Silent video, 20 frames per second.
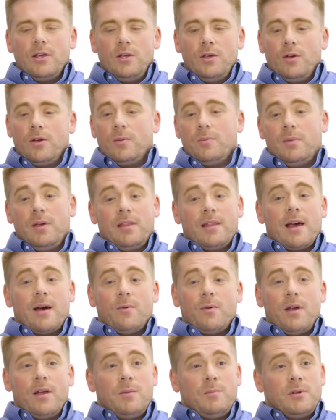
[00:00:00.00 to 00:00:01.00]
You can be that
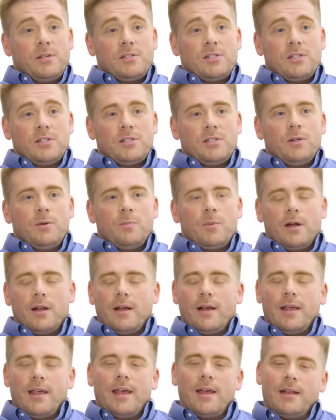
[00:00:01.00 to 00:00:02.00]
way in business too, but
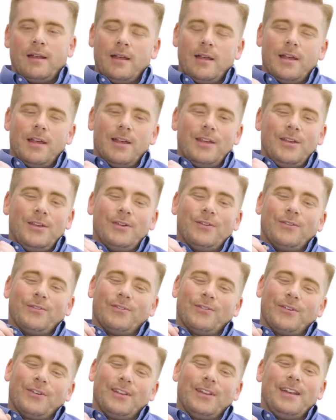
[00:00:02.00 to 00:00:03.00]
again, you
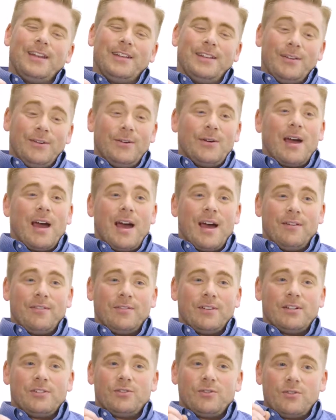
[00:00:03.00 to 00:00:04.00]
really do have
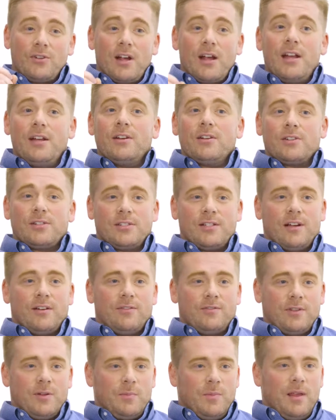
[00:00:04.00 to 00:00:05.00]
to train
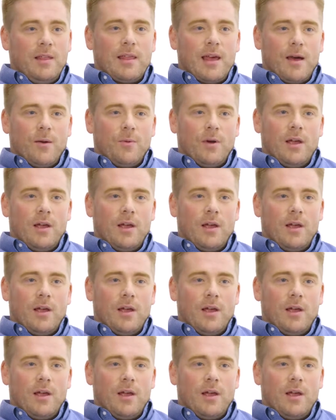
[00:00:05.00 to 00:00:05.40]
yourself to be that